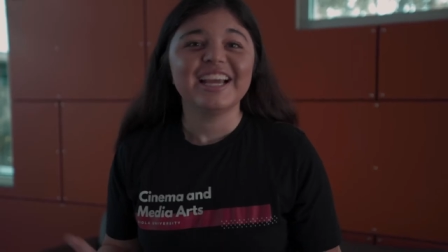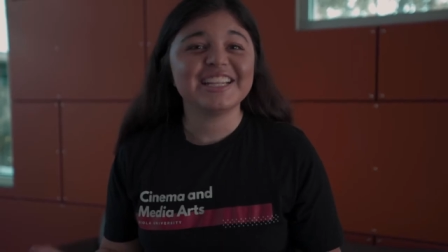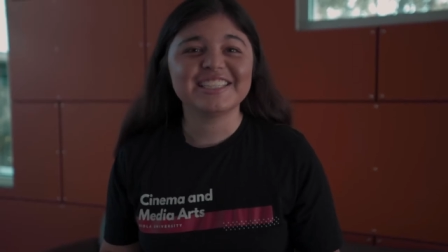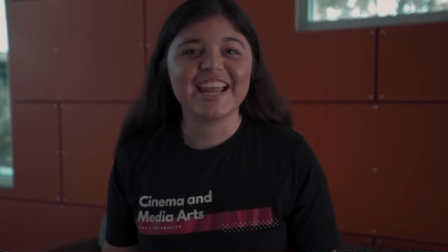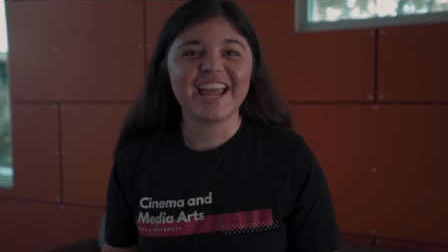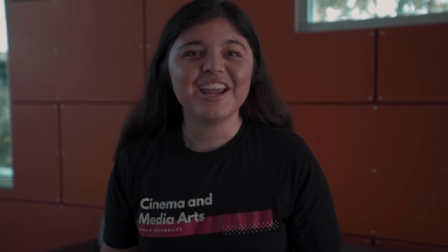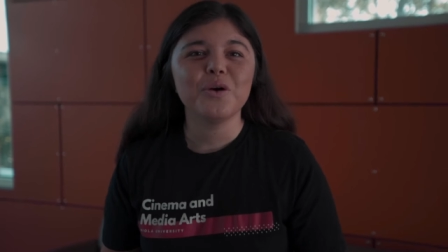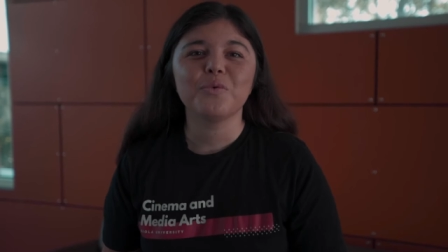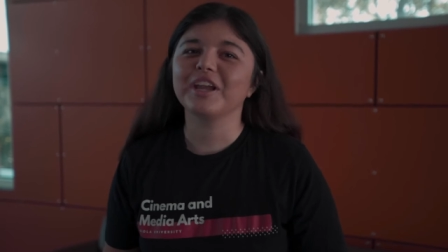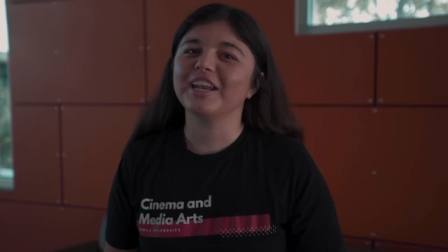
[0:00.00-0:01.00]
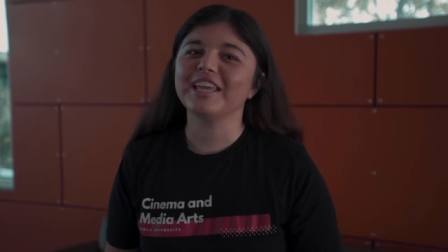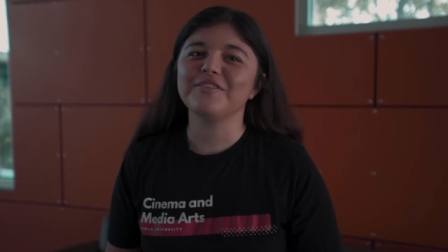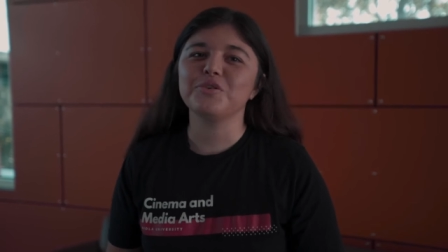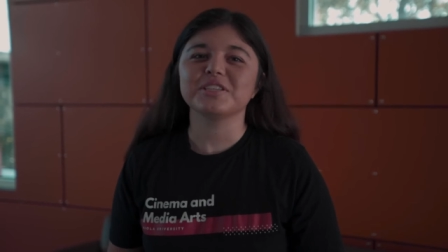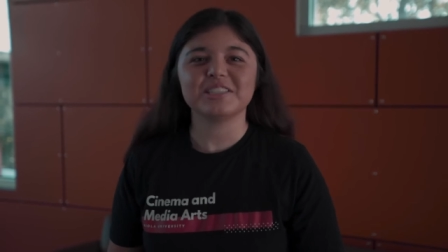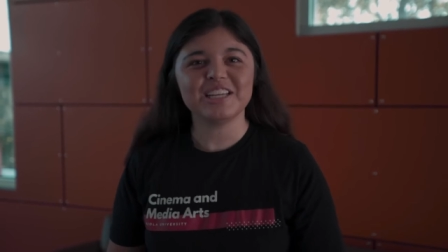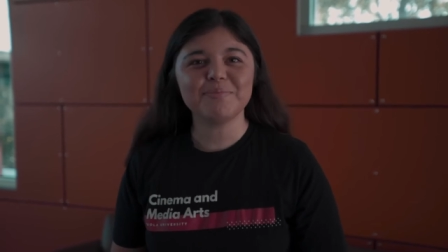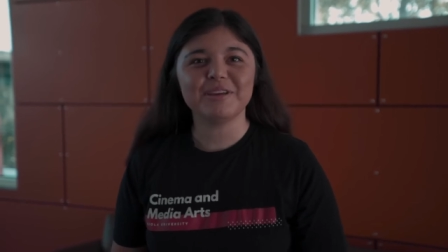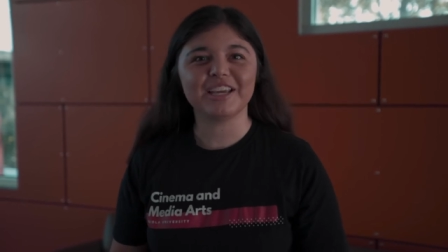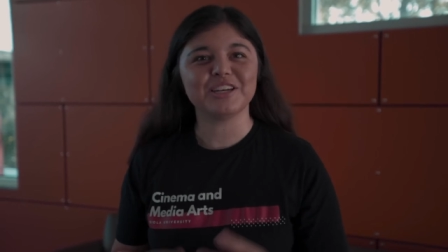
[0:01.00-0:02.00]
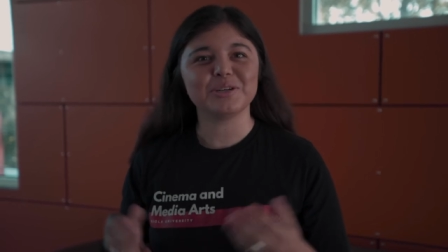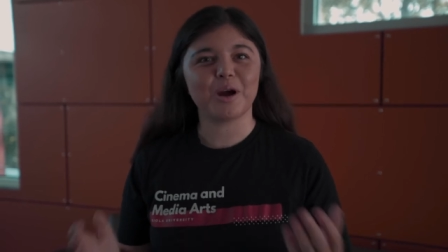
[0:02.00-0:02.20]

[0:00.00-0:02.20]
And today, we're gonna give you a sneak peek into